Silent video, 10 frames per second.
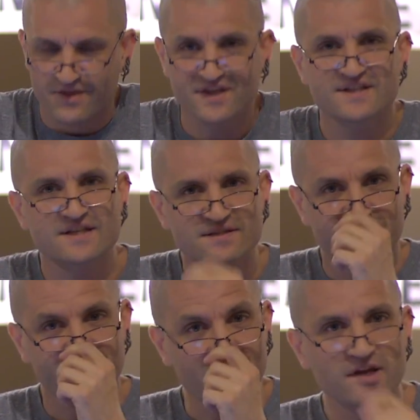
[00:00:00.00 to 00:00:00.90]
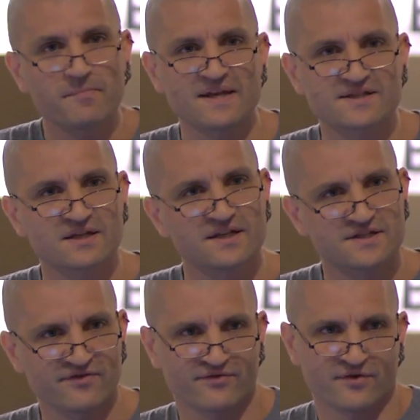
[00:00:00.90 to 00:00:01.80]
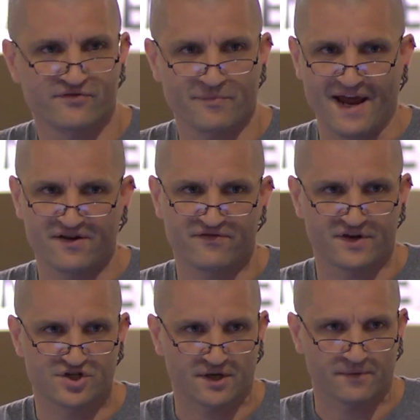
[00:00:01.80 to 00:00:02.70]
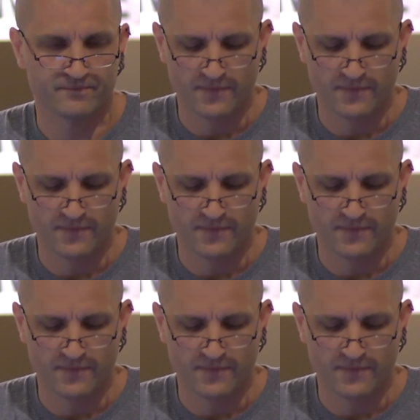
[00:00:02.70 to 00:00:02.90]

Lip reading: This is fundamentally different from ant fishing.